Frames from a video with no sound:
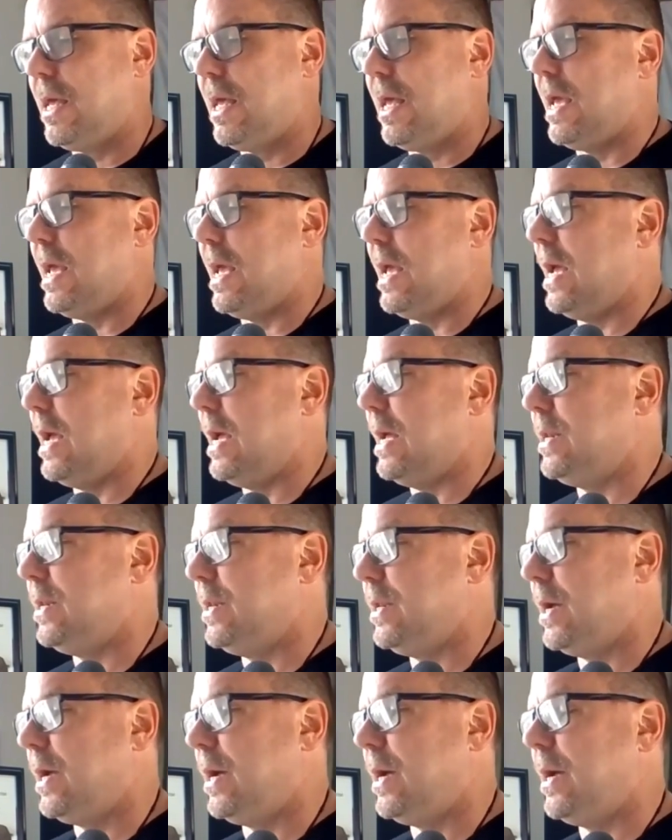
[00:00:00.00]

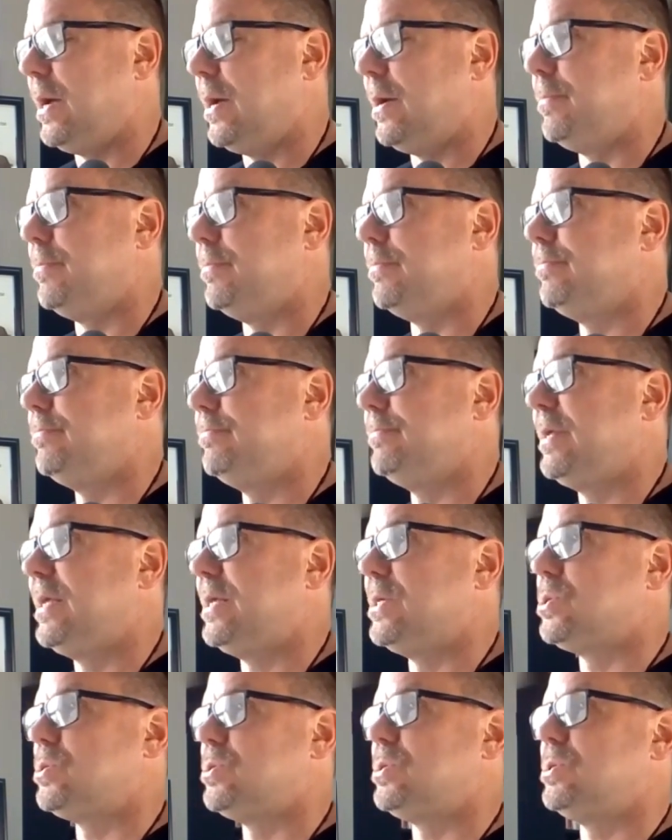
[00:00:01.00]
And um,
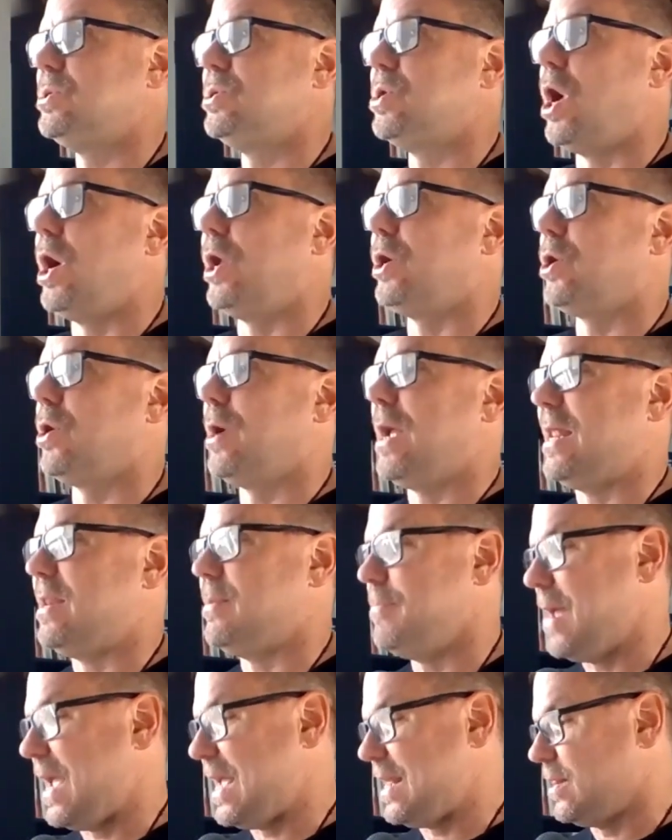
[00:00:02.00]
his daughter
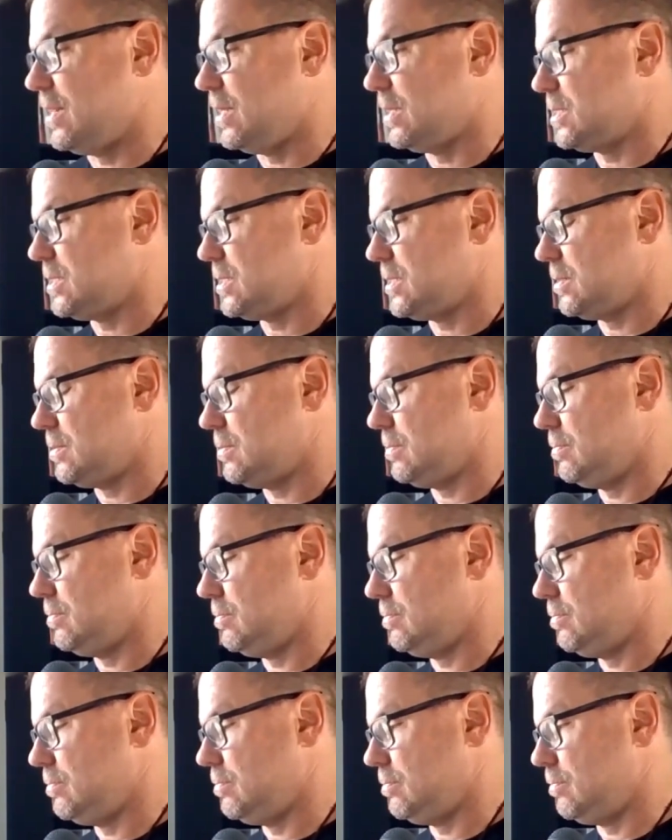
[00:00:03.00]
had made this
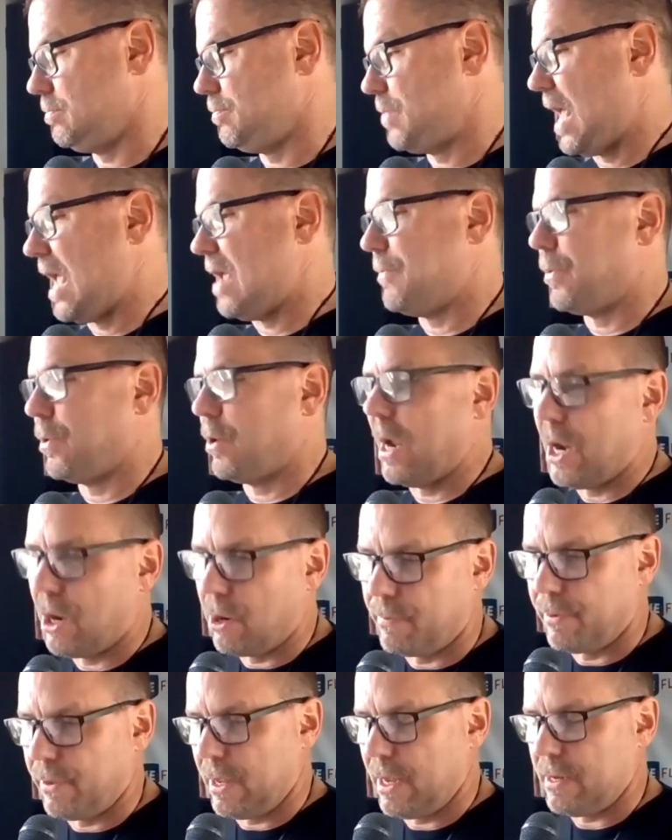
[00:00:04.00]
paper
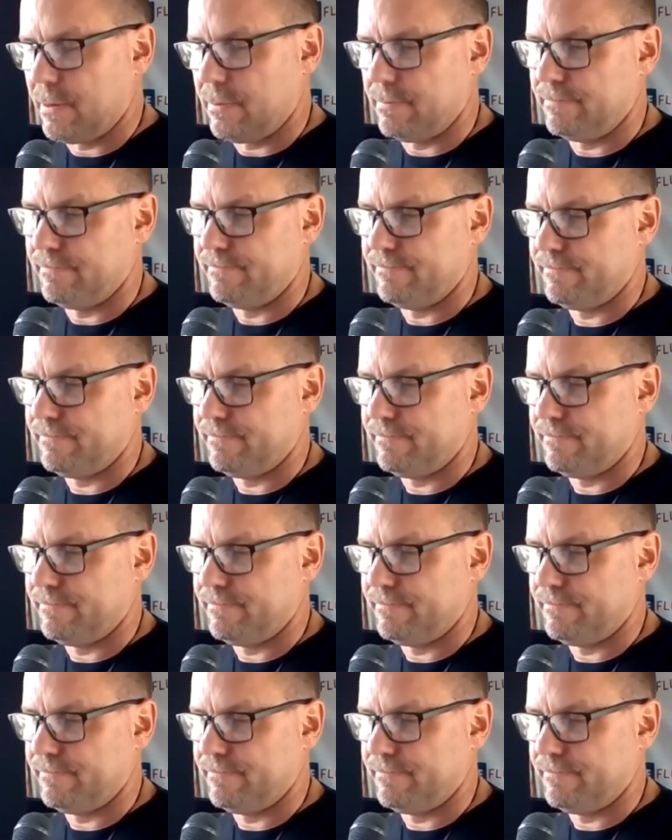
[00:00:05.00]
airplane,